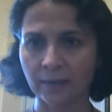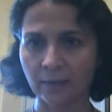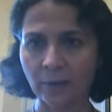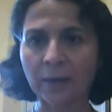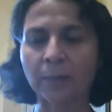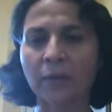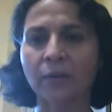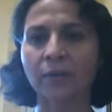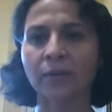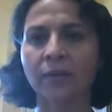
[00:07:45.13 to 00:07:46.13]

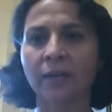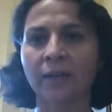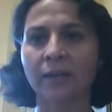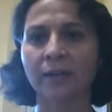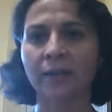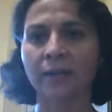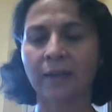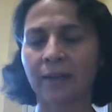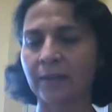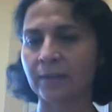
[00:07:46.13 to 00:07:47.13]
grandmother,
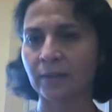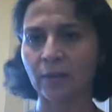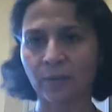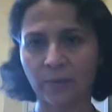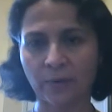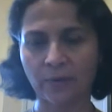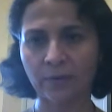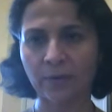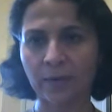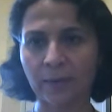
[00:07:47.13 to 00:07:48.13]
and
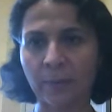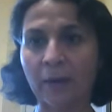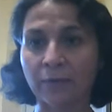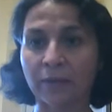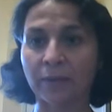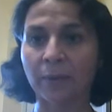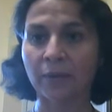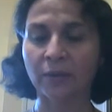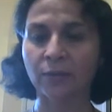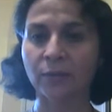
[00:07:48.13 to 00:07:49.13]
her African
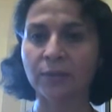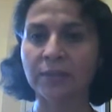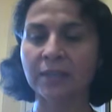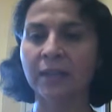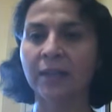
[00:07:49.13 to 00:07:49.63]
American roots.